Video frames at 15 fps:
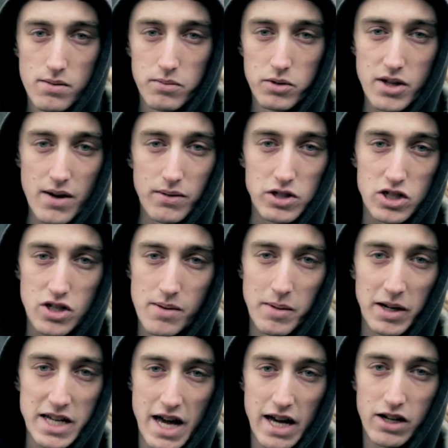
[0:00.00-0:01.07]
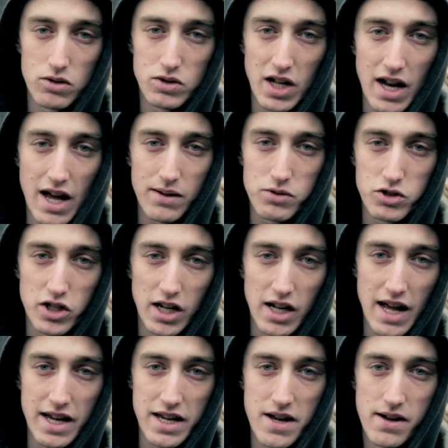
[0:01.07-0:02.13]
But now it somberly echoes the language of the
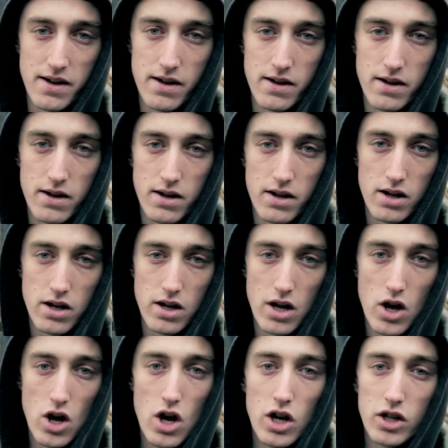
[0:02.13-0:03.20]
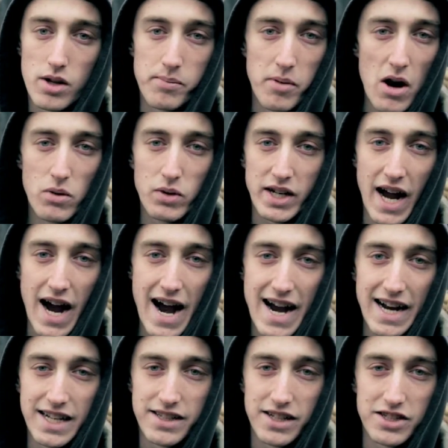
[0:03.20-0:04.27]
lay. The
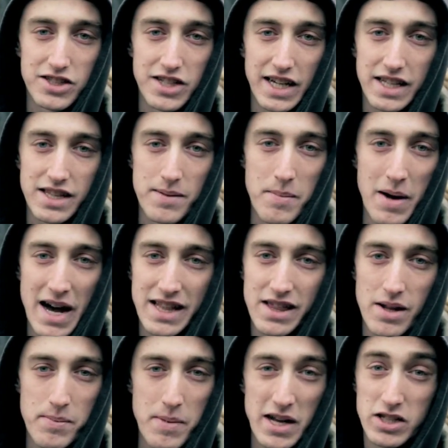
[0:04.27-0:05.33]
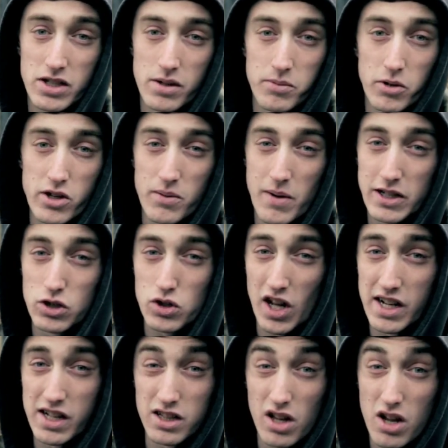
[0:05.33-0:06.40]
broken-hearted, the sick and the mad and the best of the bright went just a
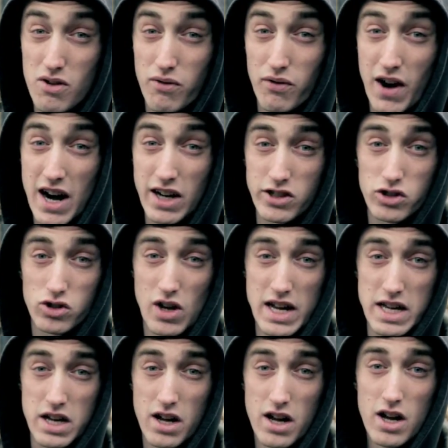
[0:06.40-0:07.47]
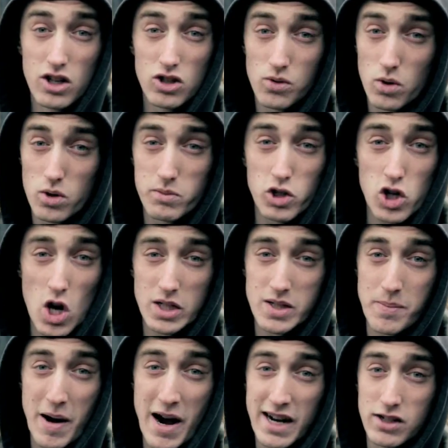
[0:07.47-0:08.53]
little too far astray. Sometimes shores
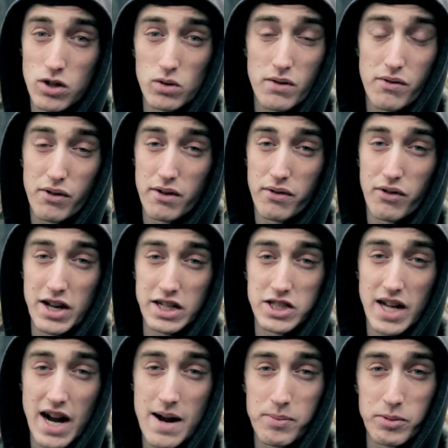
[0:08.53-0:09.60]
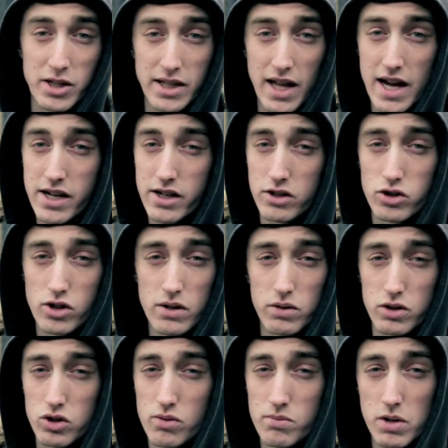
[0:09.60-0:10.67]
apart, looking for a fresh start, but to tell you the truth, to
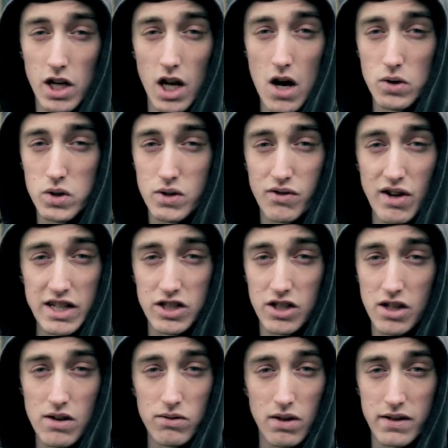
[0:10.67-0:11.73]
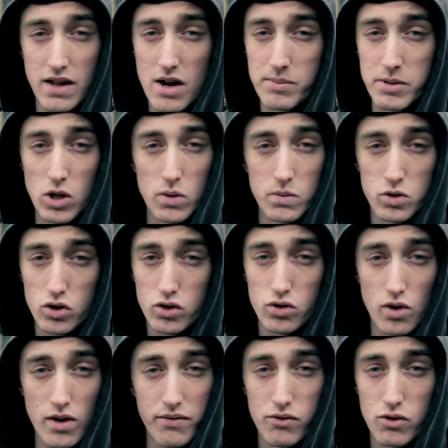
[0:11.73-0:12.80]
some of my closest friends and youth that now becomes just
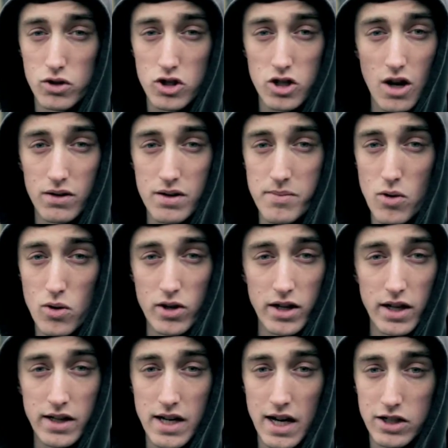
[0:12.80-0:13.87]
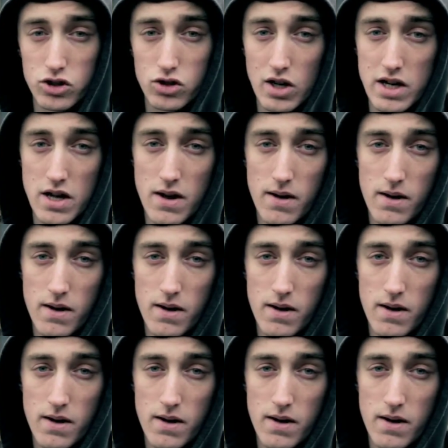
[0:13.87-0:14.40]
driftwood slowly burning in the ashtray.